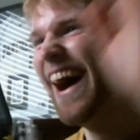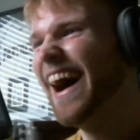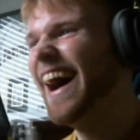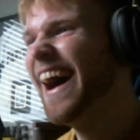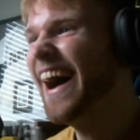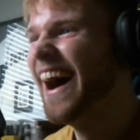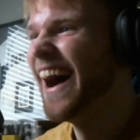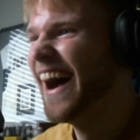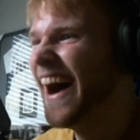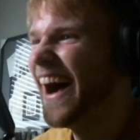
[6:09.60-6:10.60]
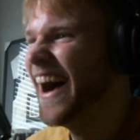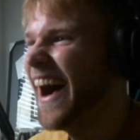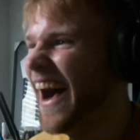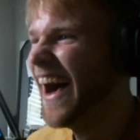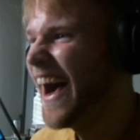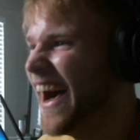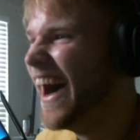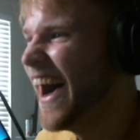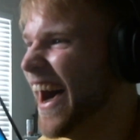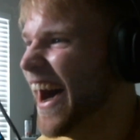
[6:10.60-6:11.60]
it's not very nice, is it?
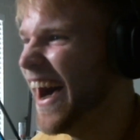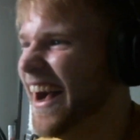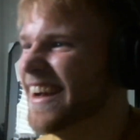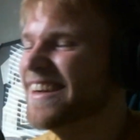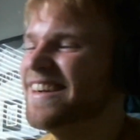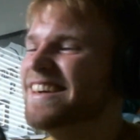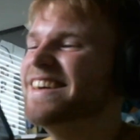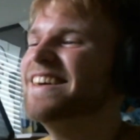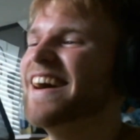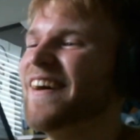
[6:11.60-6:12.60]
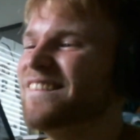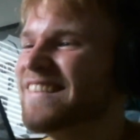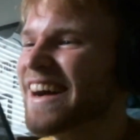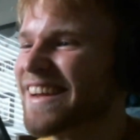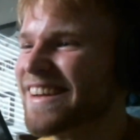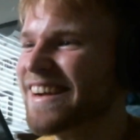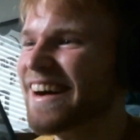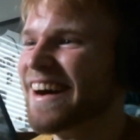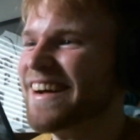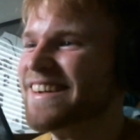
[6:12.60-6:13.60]
Not when we've got a oh my
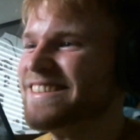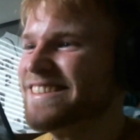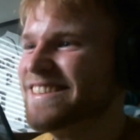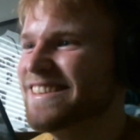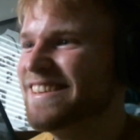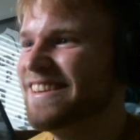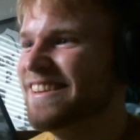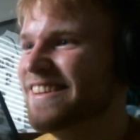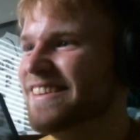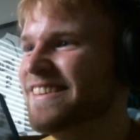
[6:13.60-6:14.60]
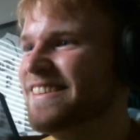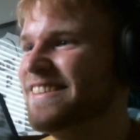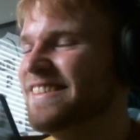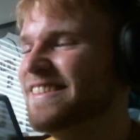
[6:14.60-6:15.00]
god mutual friend who's offered you a